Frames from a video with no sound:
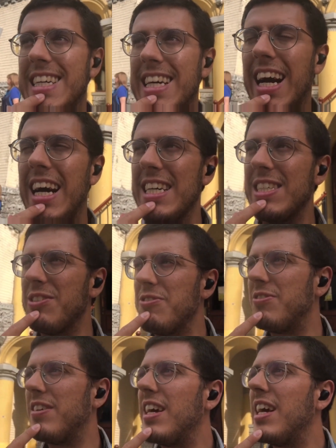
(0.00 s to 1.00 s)
kind of
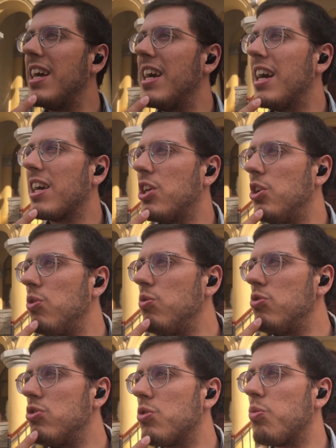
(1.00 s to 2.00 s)

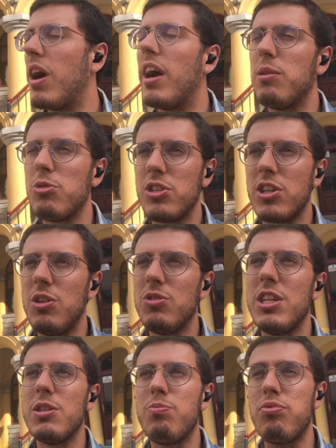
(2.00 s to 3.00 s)
accused, well he wasn't accused,
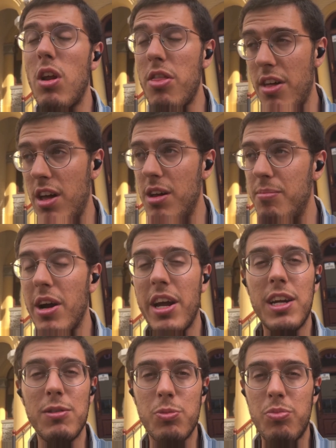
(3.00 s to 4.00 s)
brother, Ma
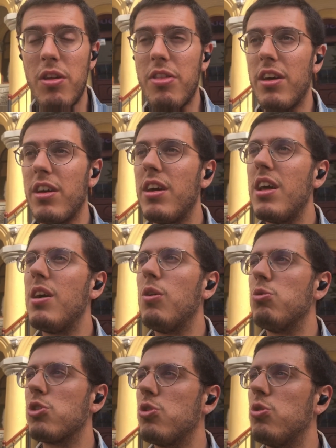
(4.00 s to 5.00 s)
Yaakov's brother,
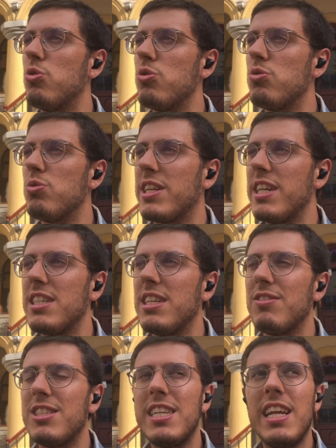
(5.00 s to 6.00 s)
was, caught, was guilty
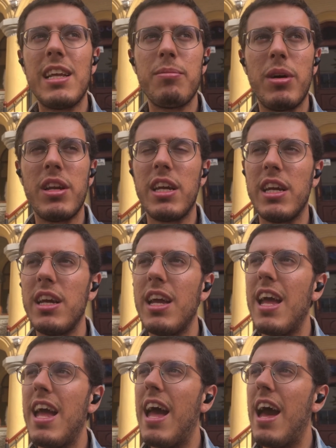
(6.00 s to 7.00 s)
of stealing money.
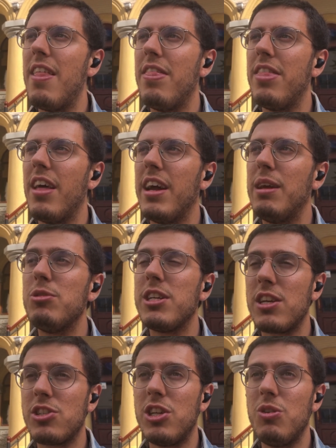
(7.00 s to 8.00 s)
And uh, he was
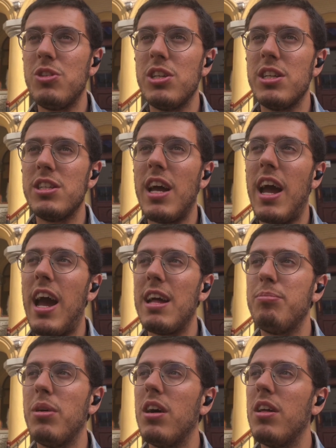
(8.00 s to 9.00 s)
executed,
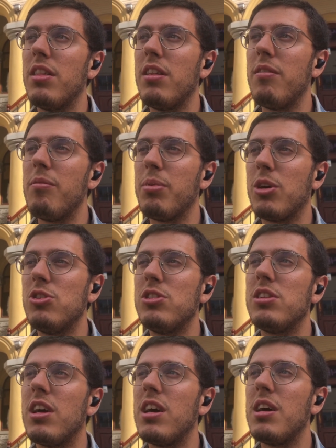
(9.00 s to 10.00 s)
but
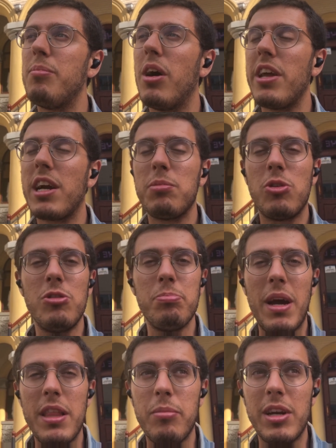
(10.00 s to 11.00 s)
because uh, Ma Yaakov couldn't
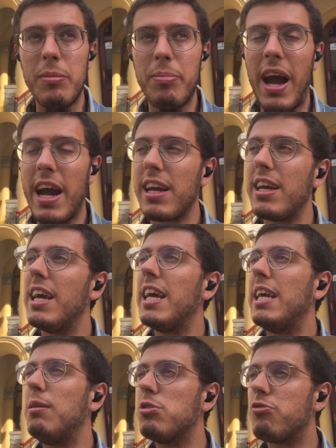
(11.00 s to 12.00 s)
pay the money back,
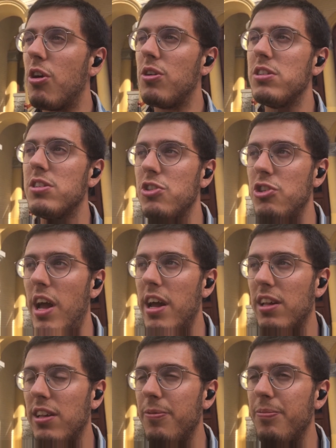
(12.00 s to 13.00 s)
he was thrown into jail.